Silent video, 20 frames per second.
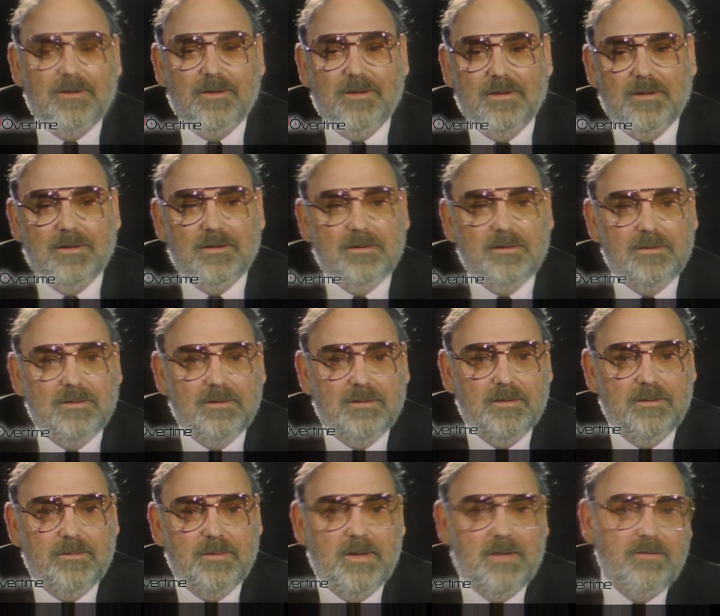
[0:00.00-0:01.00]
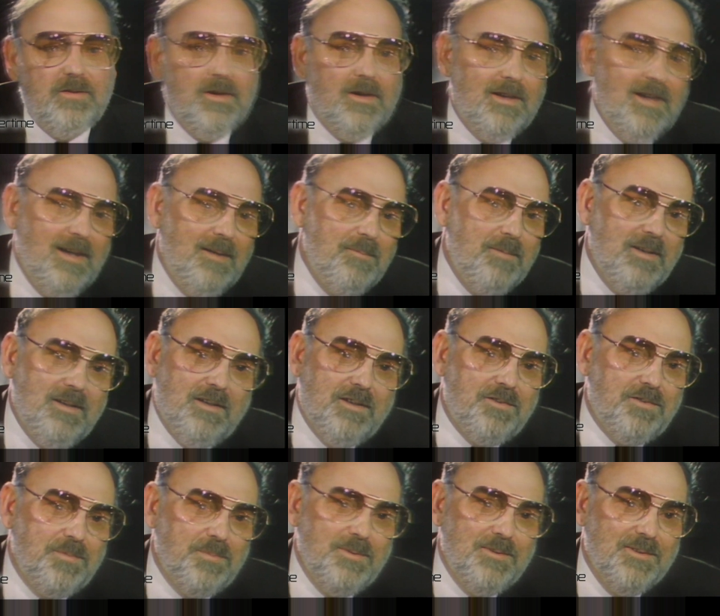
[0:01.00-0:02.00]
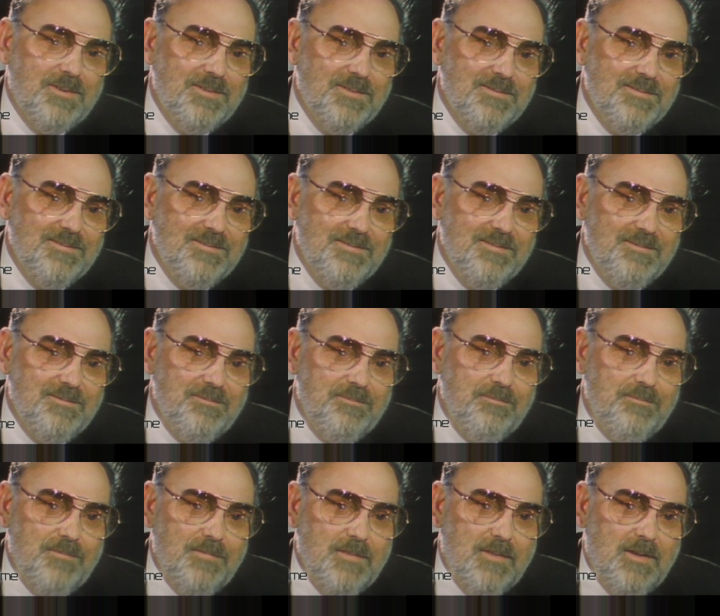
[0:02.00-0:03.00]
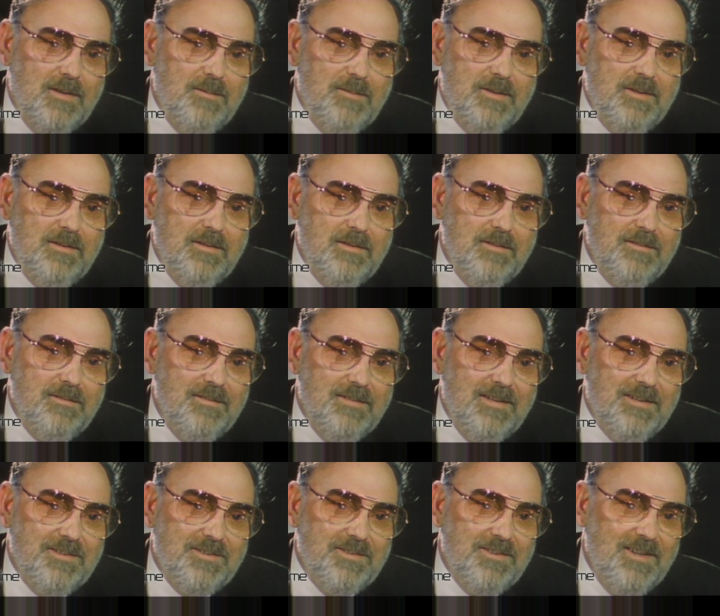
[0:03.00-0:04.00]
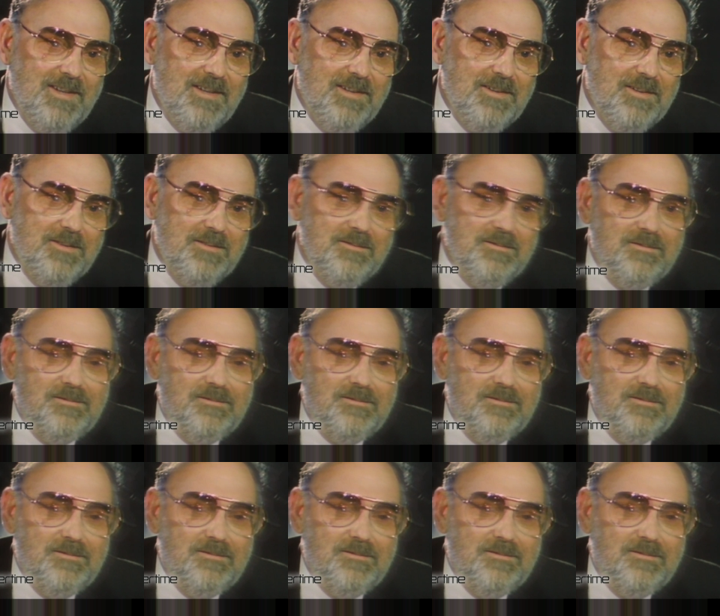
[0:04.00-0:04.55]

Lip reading: Oh, yeah. I mean, every con man gets swindled. I mean, that's standard.